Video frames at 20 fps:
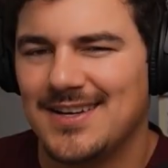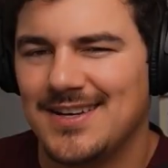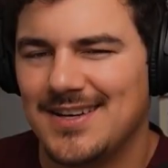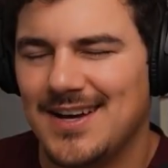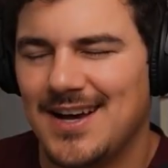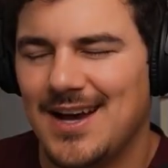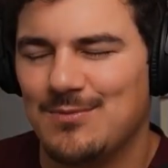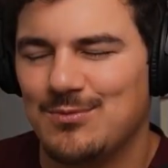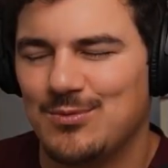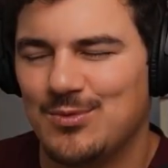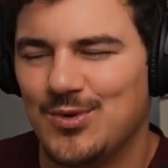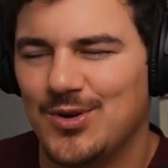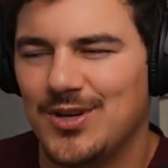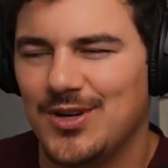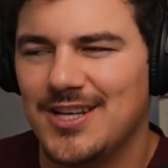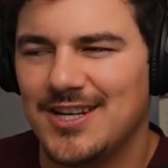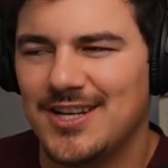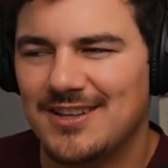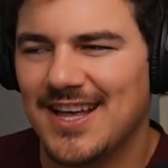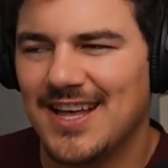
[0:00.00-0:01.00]
I'm
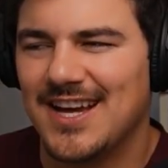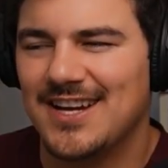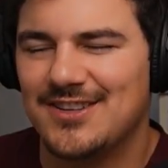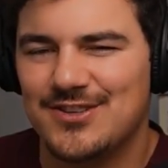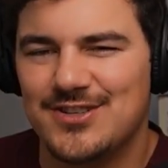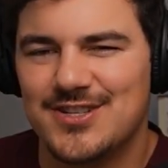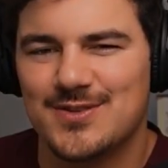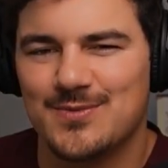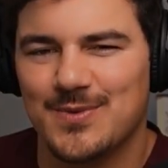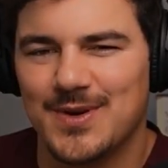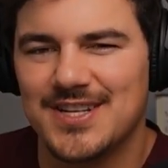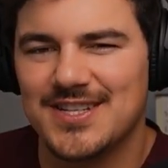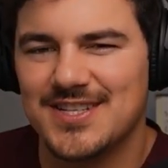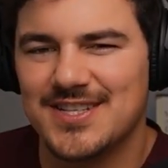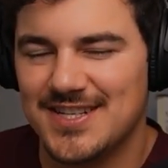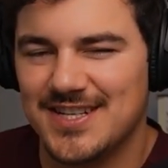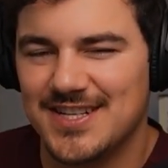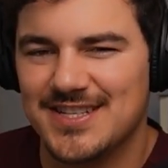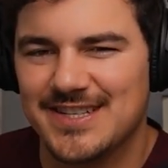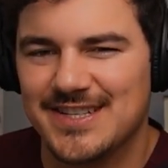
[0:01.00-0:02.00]
really glad you just went into
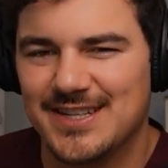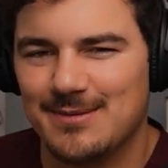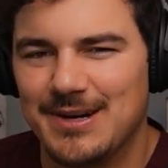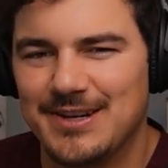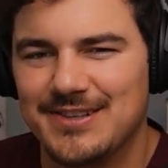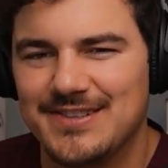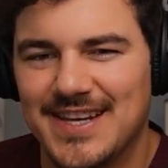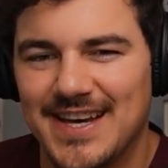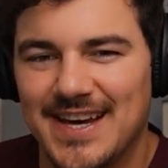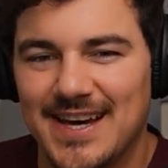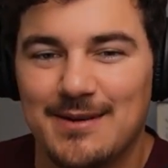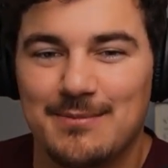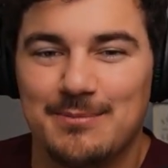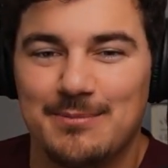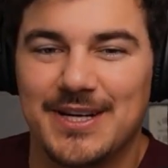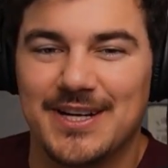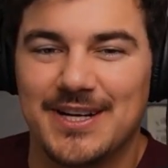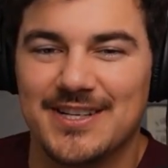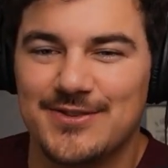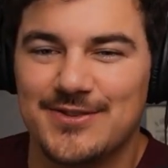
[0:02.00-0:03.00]
detail about that,
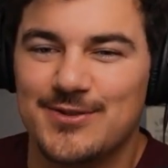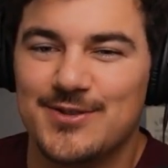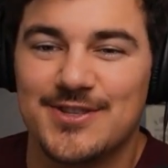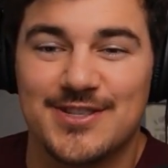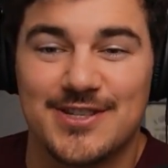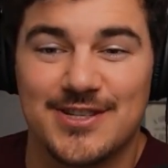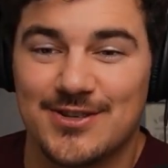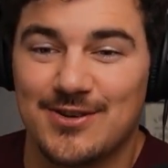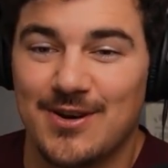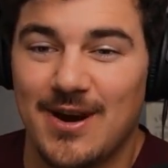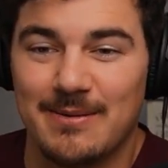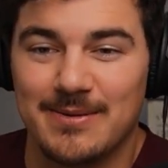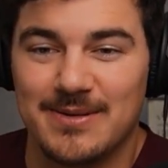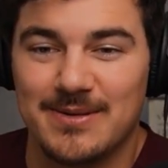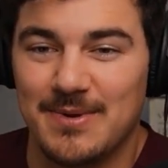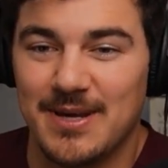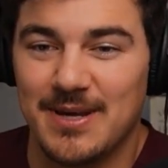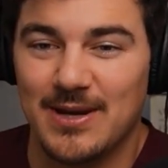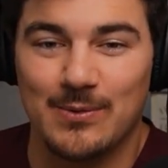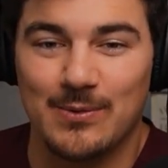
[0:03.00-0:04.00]
because you just described
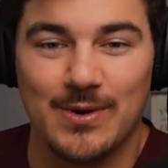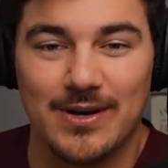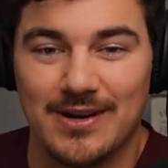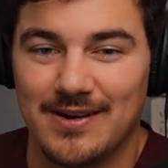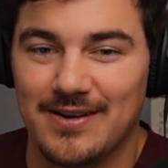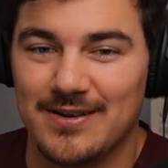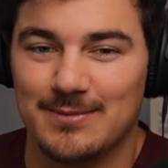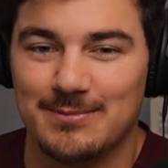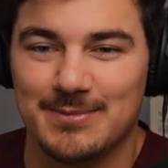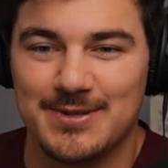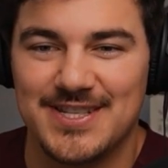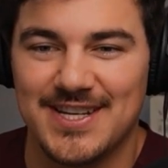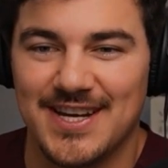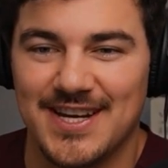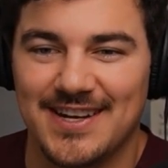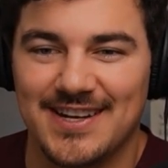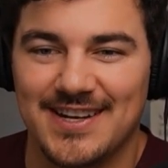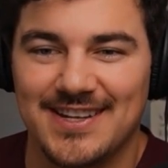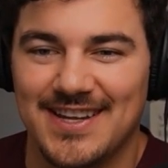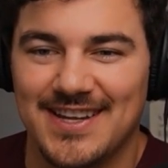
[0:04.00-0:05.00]
me
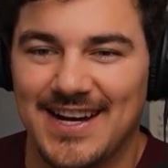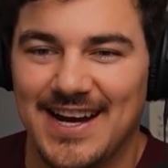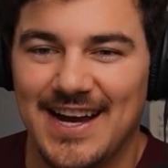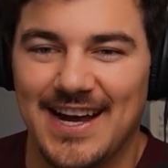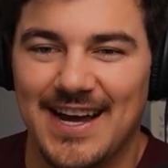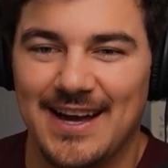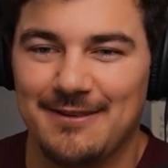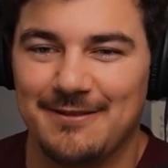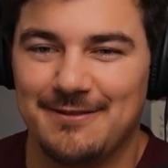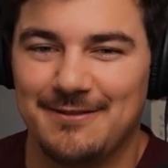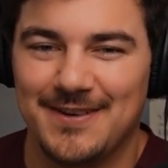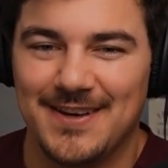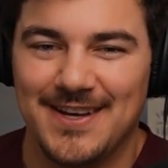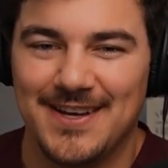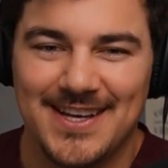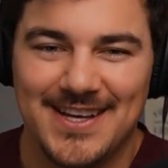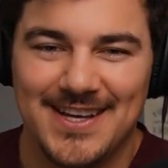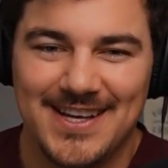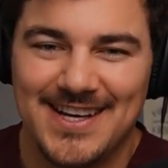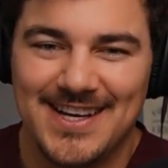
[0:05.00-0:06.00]
100%. Like
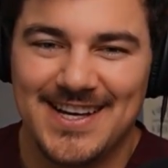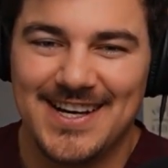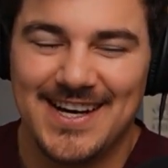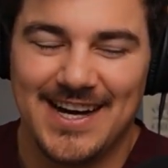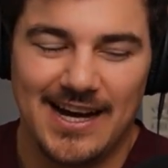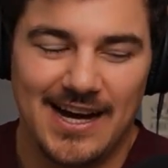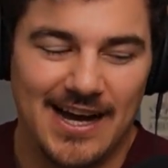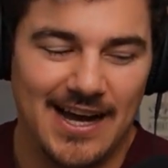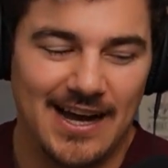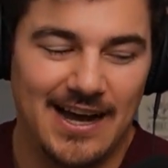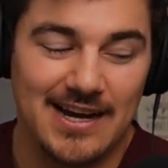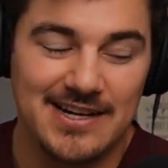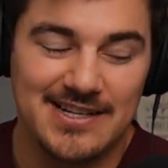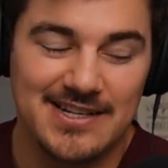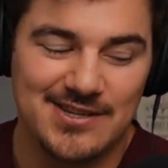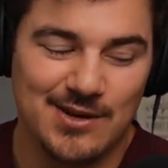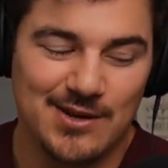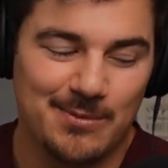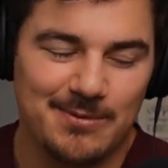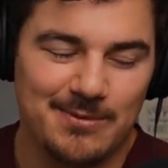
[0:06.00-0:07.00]
I
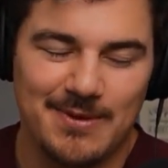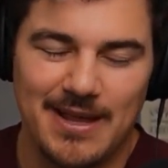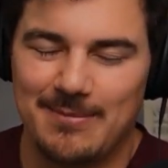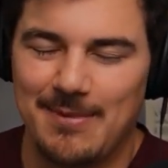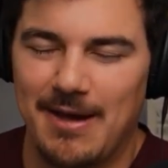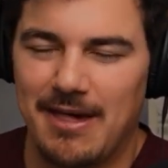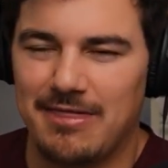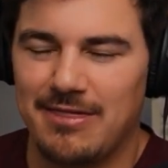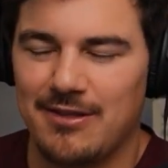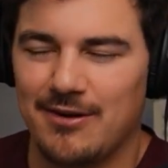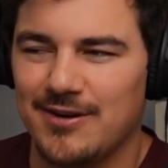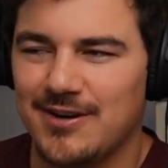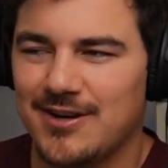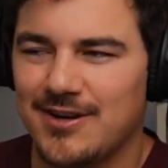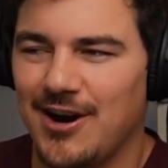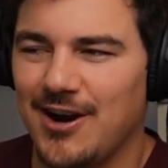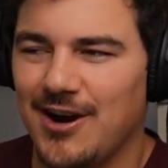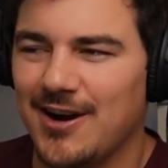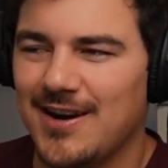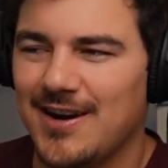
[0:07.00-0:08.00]
just opened like my 3rd
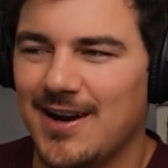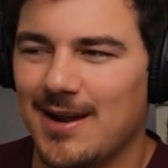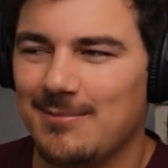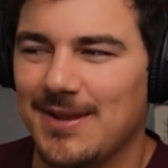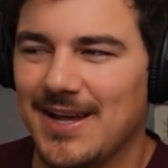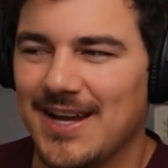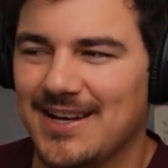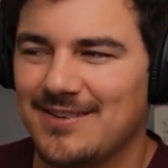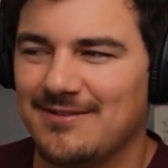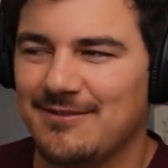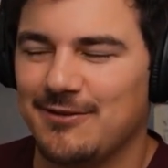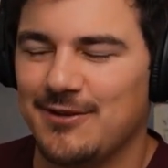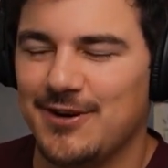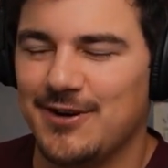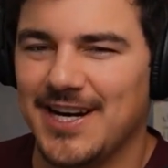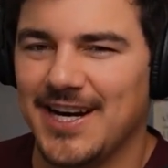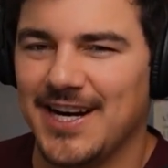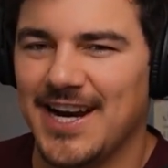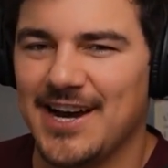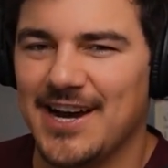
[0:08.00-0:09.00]
card and I'm like
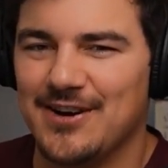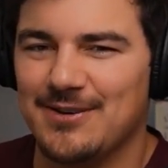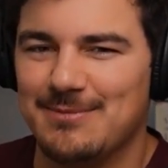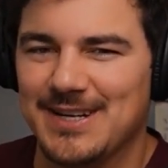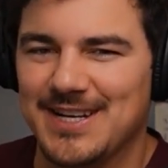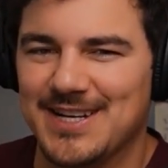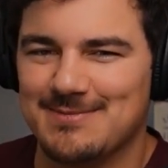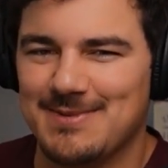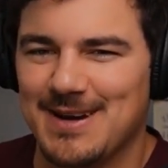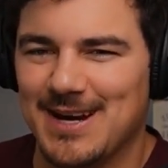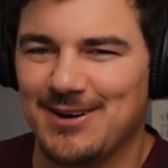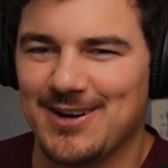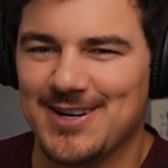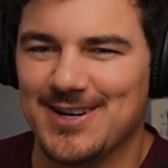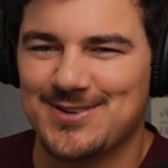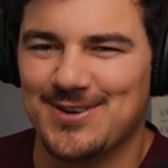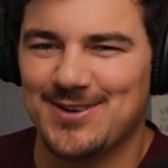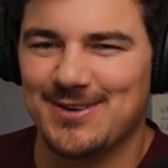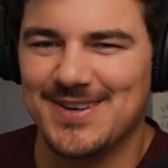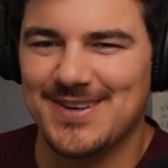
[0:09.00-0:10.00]
freaking out because my credit
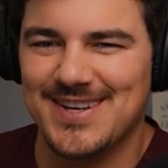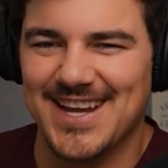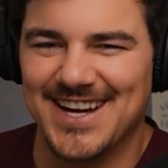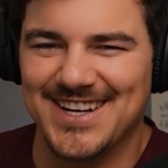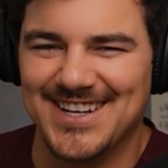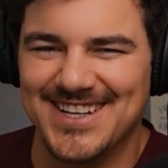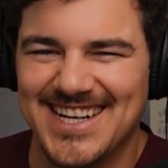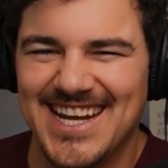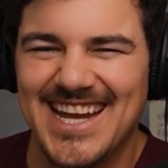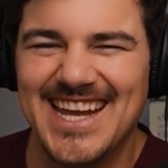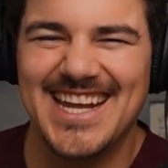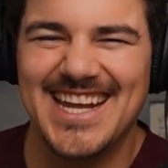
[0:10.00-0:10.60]
score went down.